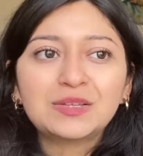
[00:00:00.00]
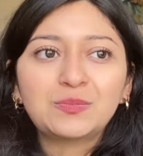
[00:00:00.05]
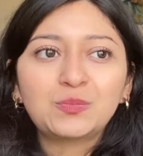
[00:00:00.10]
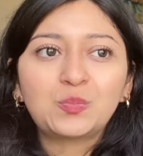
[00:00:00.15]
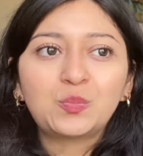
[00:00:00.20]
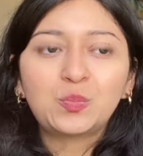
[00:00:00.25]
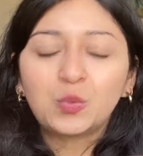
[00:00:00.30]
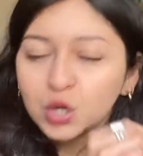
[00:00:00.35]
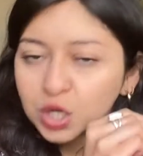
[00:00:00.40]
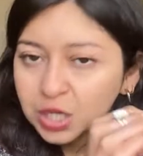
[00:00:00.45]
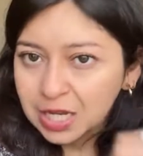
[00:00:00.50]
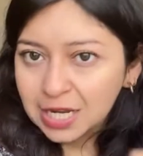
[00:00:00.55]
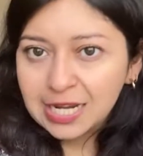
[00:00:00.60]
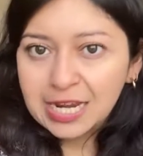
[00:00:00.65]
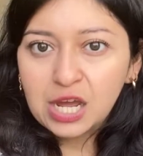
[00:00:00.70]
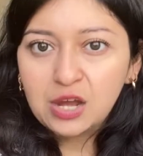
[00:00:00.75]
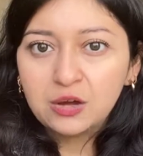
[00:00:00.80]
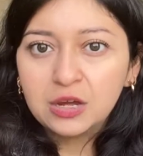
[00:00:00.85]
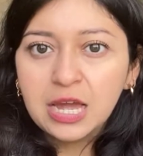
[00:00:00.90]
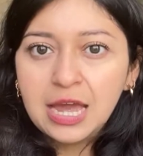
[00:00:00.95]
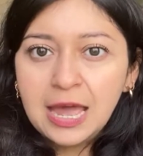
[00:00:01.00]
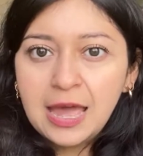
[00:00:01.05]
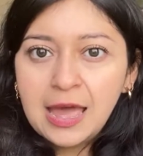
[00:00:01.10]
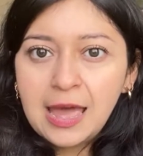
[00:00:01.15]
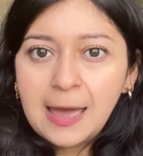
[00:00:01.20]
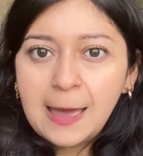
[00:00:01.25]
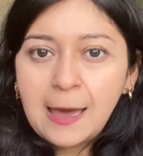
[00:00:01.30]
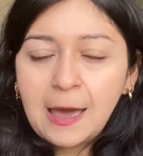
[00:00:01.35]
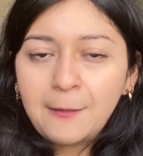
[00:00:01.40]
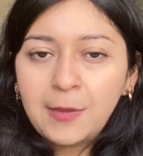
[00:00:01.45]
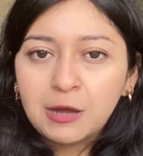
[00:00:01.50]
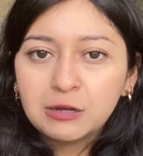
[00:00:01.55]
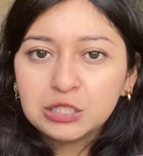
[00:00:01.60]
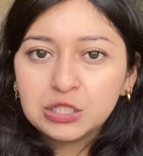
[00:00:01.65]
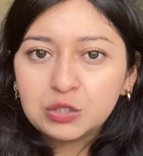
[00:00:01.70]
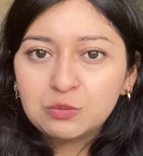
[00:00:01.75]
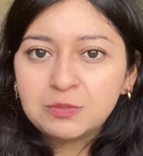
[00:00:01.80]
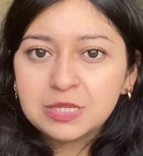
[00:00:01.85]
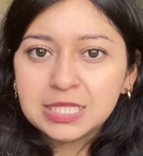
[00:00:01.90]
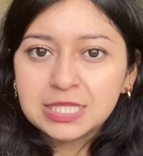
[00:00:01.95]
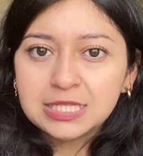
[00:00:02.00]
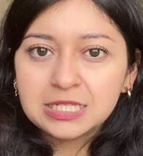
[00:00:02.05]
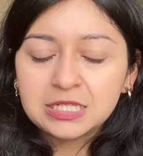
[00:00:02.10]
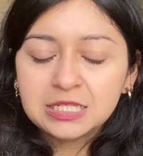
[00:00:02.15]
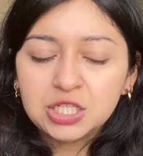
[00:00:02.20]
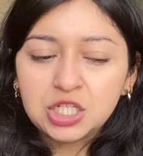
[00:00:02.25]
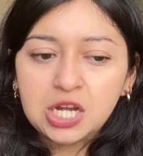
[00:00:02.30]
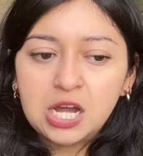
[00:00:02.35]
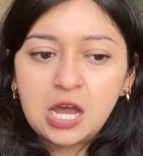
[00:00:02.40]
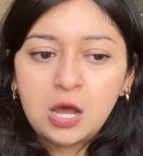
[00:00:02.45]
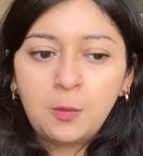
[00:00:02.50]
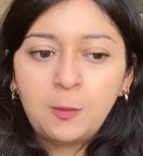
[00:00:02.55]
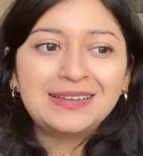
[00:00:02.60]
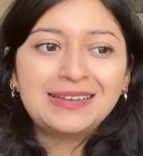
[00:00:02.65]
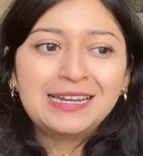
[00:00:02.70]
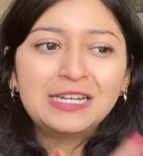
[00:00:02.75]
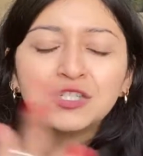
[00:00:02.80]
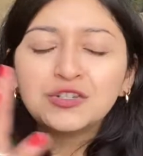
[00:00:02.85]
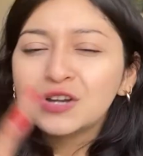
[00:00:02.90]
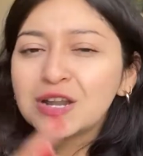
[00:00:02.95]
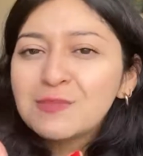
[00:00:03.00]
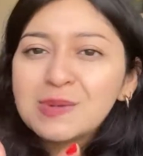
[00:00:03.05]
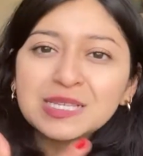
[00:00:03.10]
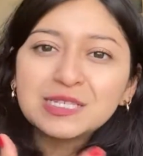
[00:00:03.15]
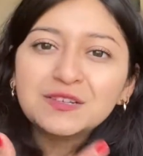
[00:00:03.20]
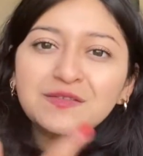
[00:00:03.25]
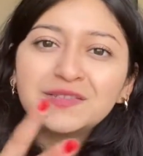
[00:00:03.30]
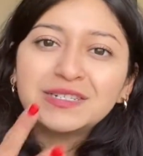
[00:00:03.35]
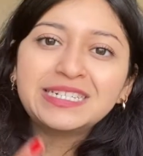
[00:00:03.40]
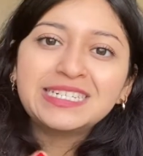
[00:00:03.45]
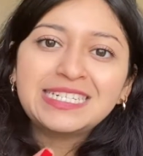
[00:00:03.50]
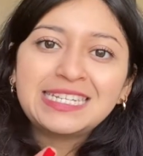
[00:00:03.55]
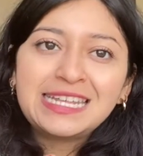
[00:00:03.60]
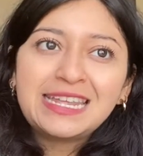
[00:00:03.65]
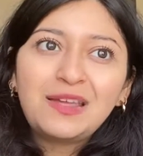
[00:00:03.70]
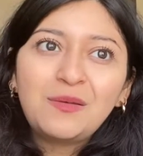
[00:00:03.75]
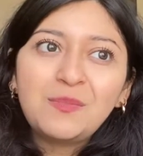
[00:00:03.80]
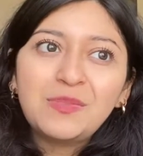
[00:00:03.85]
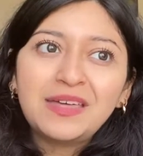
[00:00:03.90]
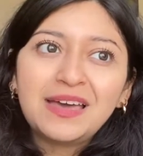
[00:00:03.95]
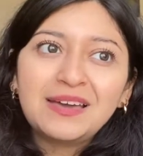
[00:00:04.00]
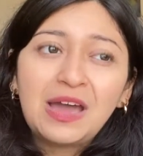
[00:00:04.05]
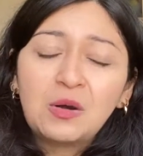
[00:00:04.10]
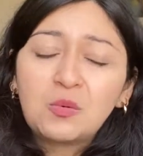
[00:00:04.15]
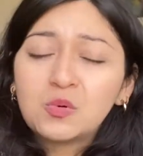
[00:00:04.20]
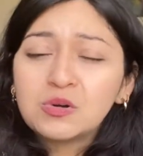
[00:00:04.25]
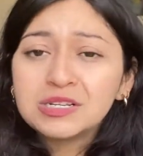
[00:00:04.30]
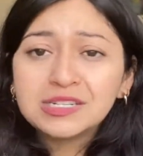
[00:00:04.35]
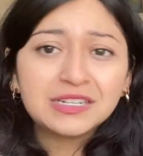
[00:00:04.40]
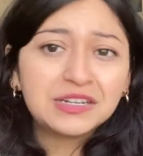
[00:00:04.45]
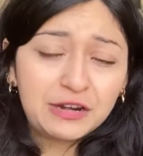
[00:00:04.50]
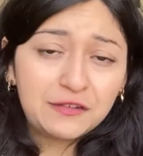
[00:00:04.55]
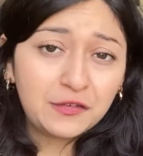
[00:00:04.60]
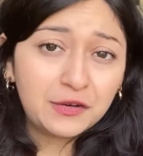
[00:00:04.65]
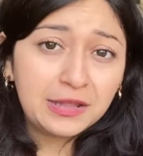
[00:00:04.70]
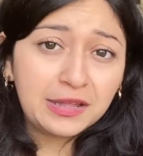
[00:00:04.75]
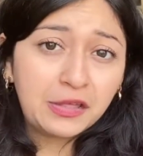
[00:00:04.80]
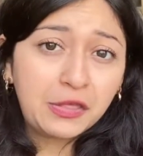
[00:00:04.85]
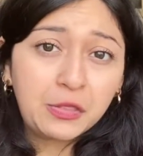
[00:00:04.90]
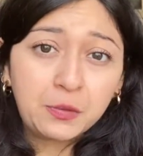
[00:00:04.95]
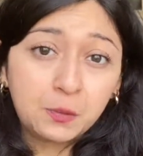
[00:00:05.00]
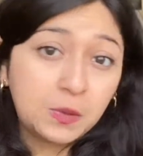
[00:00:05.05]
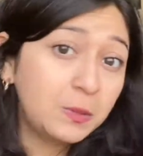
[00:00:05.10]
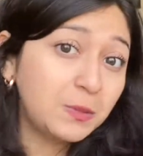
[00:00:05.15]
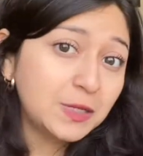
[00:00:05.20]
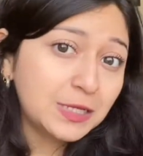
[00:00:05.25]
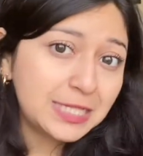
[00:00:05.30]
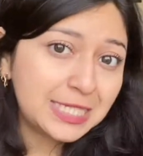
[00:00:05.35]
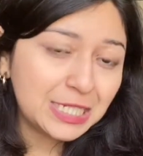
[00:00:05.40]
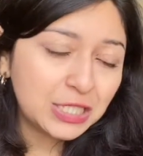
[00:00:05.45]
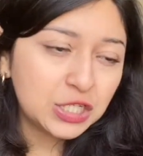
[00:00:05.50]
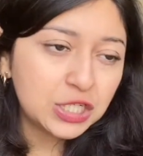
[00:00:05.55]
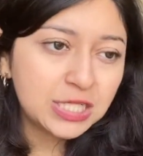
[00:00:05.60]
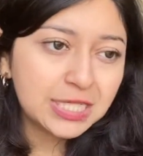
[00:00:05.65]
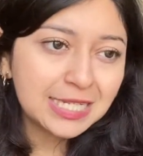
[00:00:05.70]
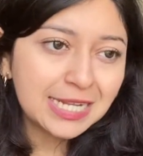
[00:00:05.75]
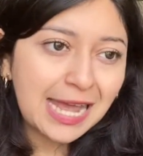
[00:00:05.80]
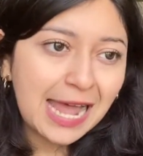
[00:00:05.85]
working now about 2 months into the job and integrate myself in a team that had worked together for like 3+ years,